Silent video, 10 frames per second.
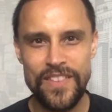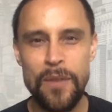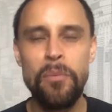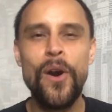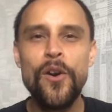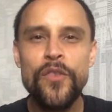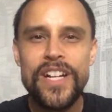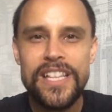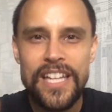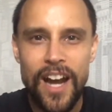
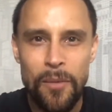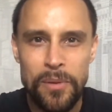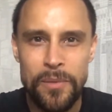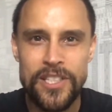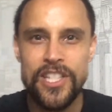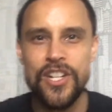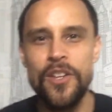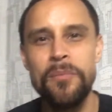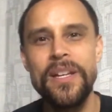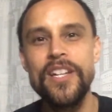Perfectly complements each
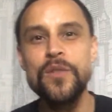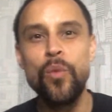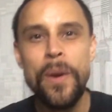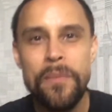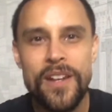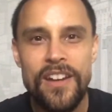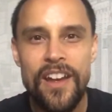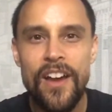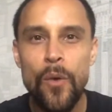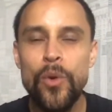other because women
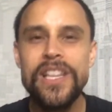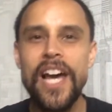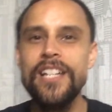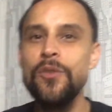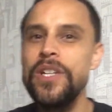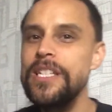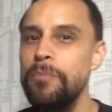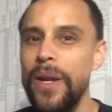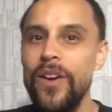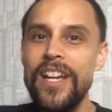would like to
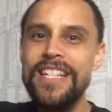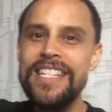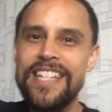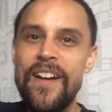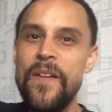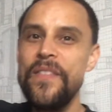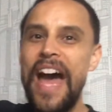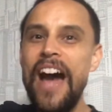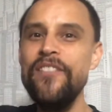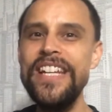experience
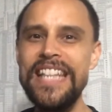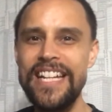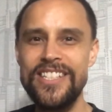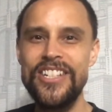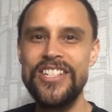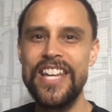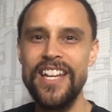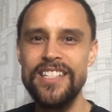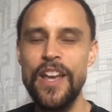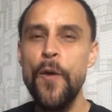having that
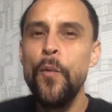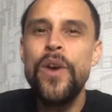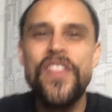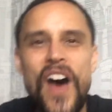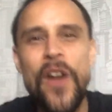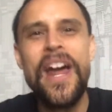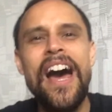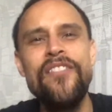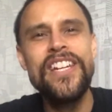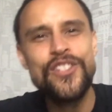success without
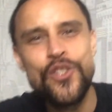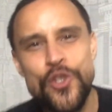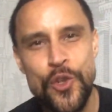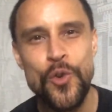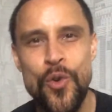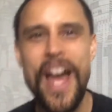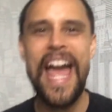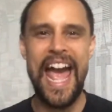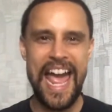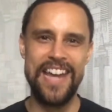having to do
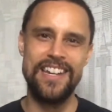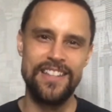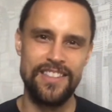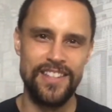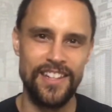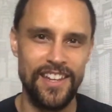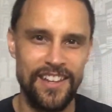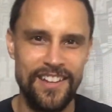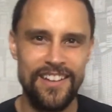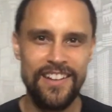anything.
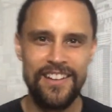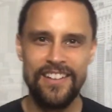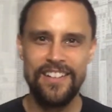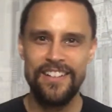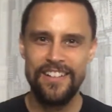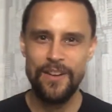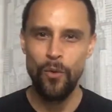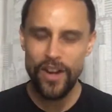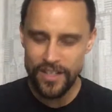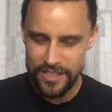
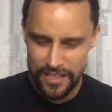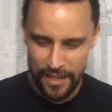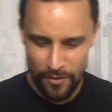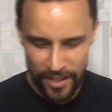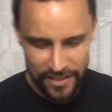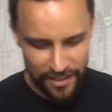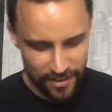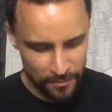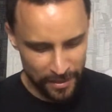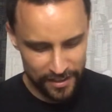What else did I write there
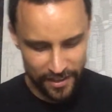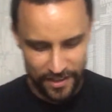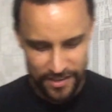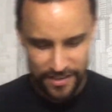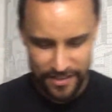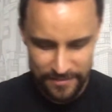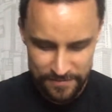on my list